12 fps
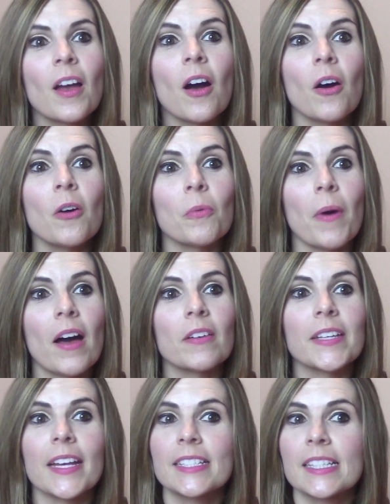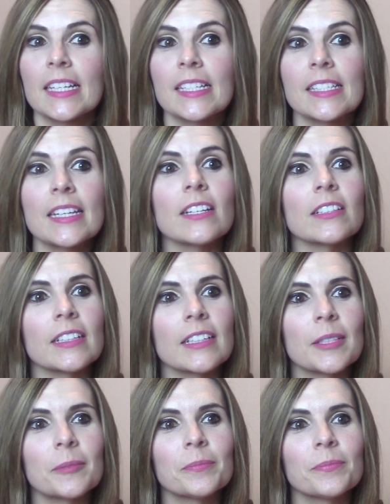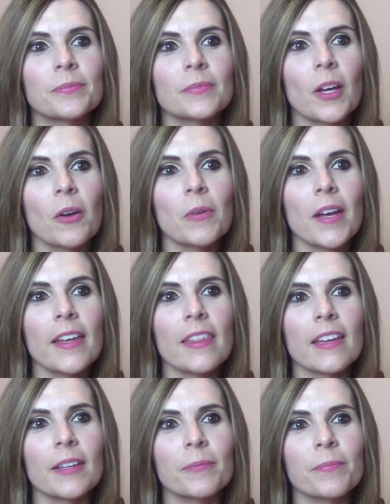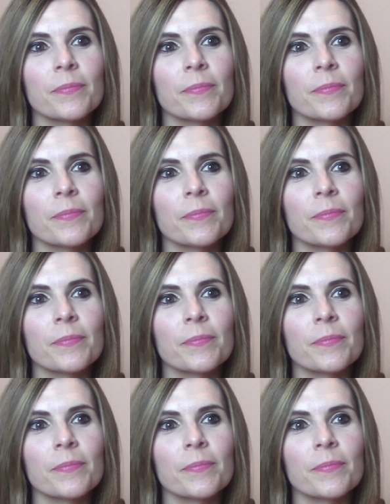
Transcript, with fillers: Oh, wow. Yes, they did hook up. Okay, then.